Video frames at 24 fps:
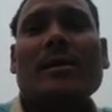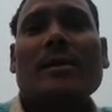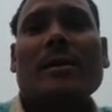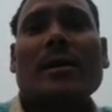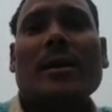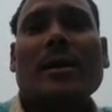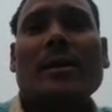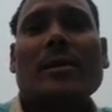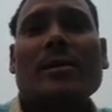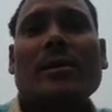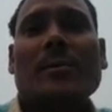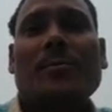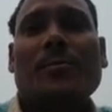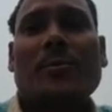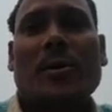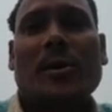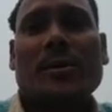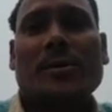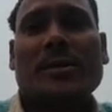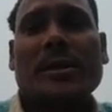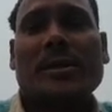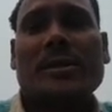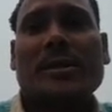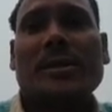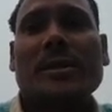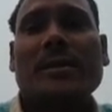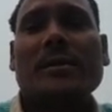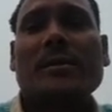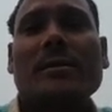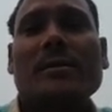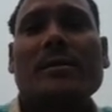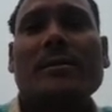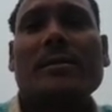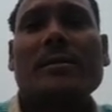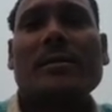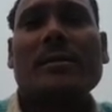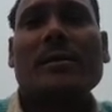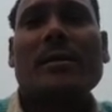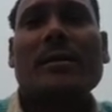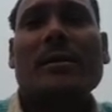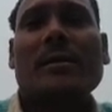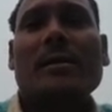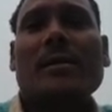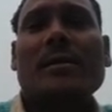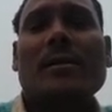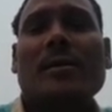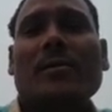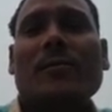in the processing,
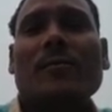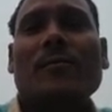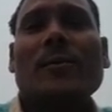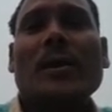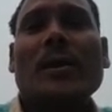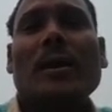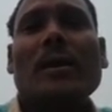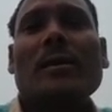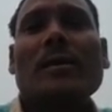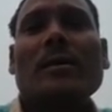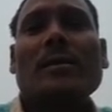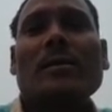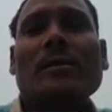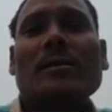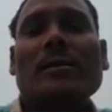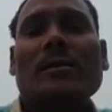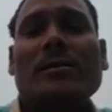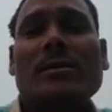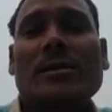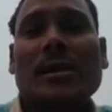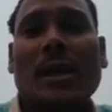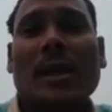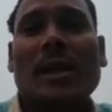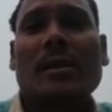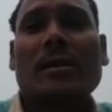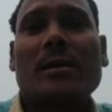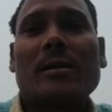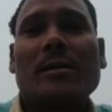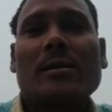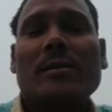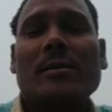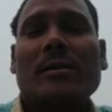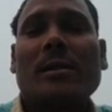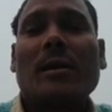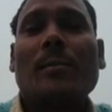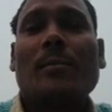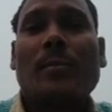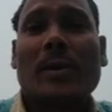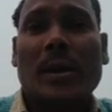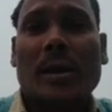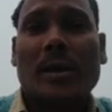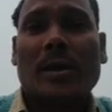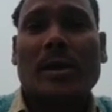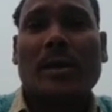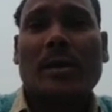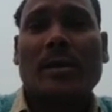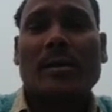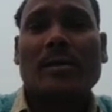we take the
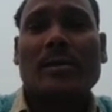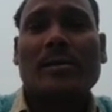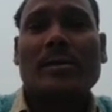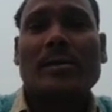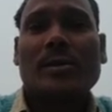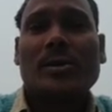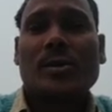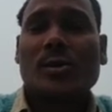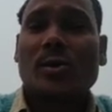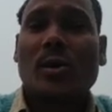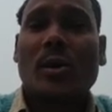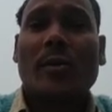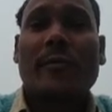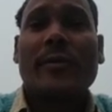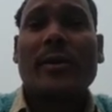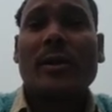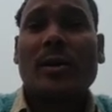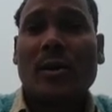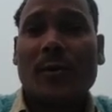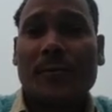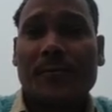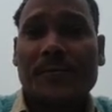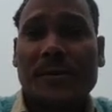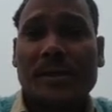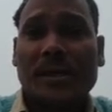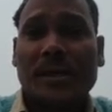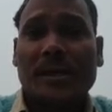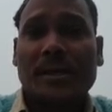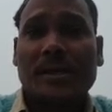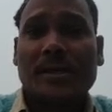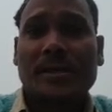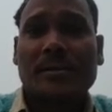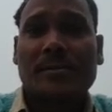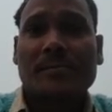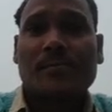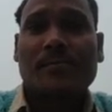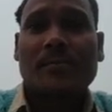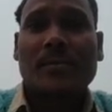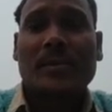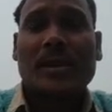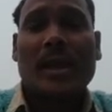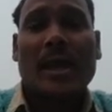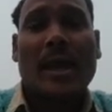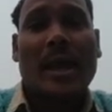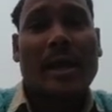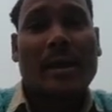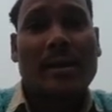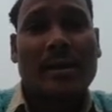plugging, sowing of seeds,
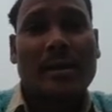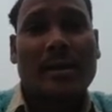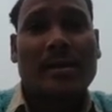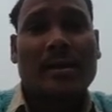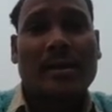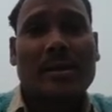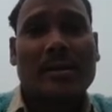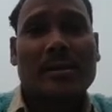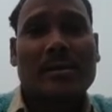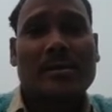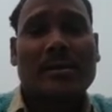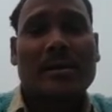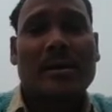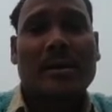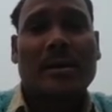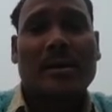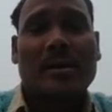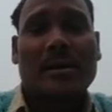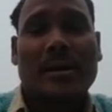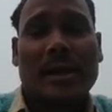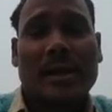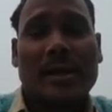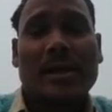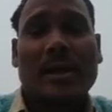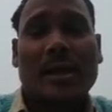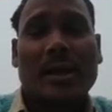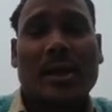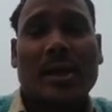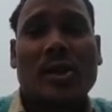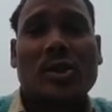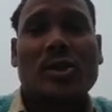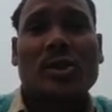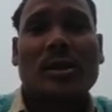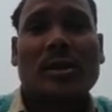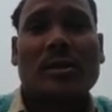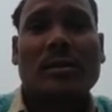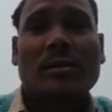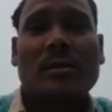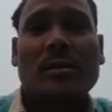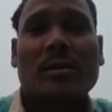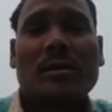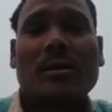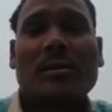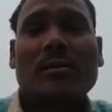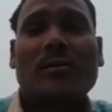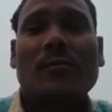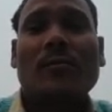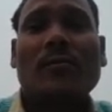irrigation,
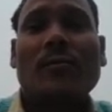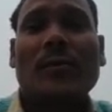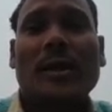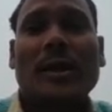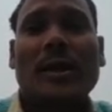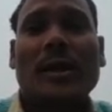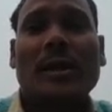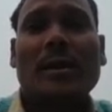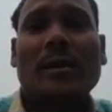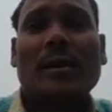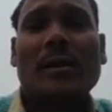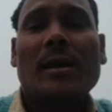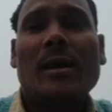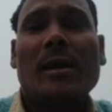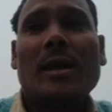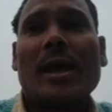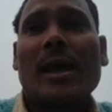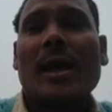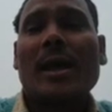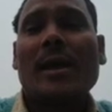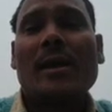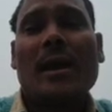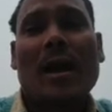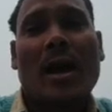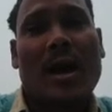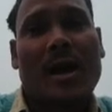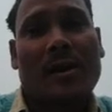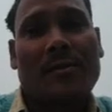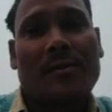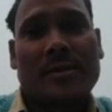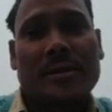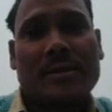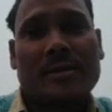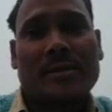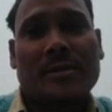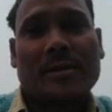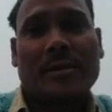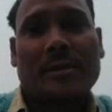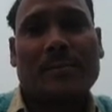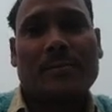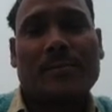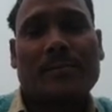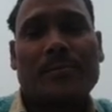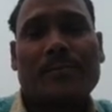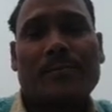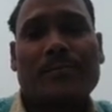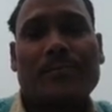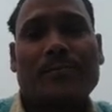weeding, and harvesting.
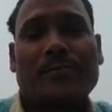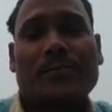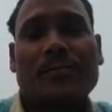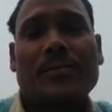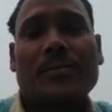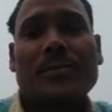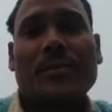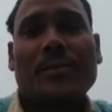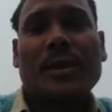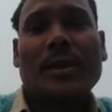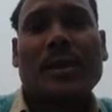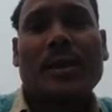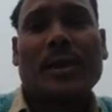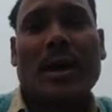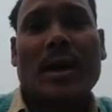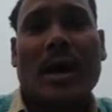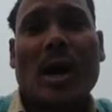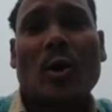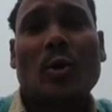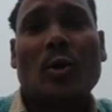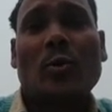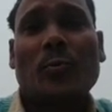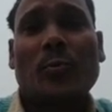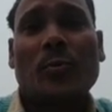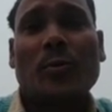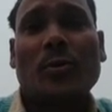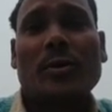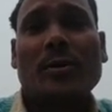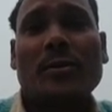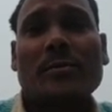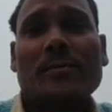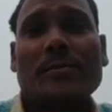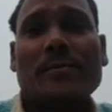In output